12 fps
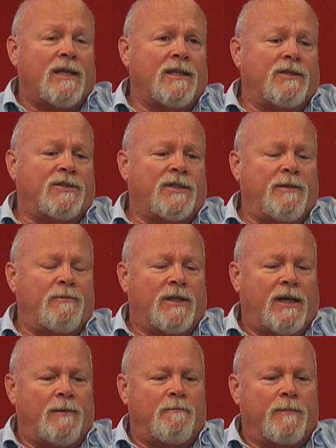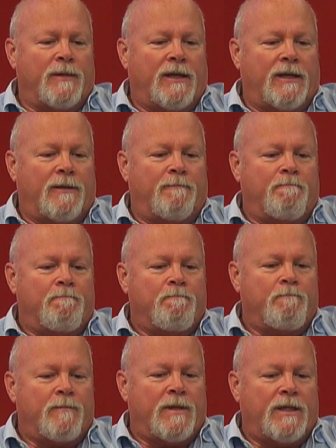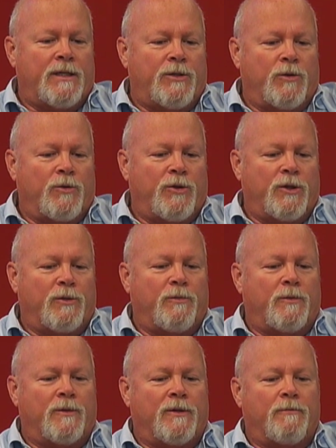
And at the same time, they're